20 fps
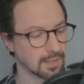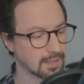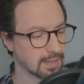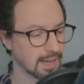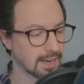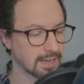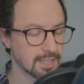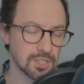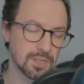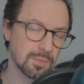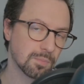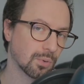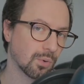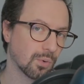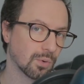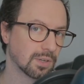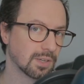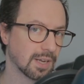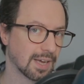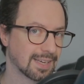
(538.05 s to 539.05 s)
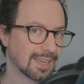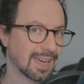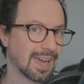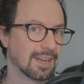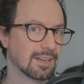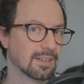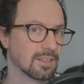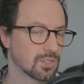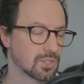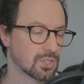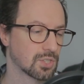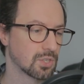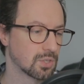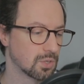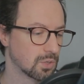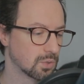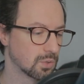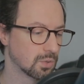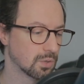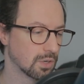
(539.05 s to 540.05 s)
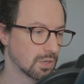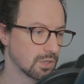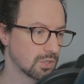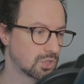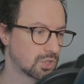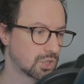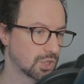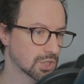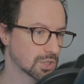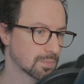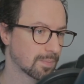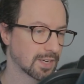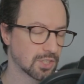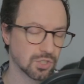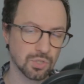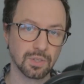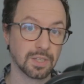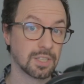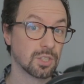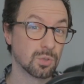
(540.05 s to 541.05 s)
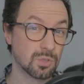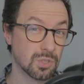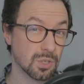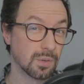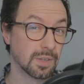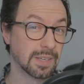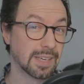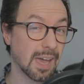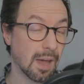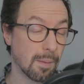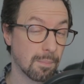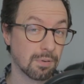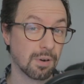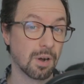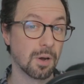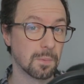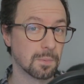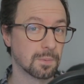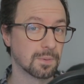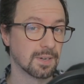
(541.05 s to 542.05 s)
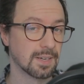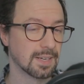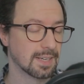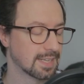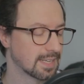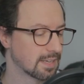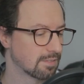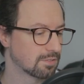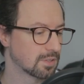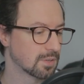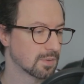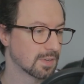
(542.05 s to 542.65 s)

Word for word: and, and it's important again to just make sure that you're doing it appropriately if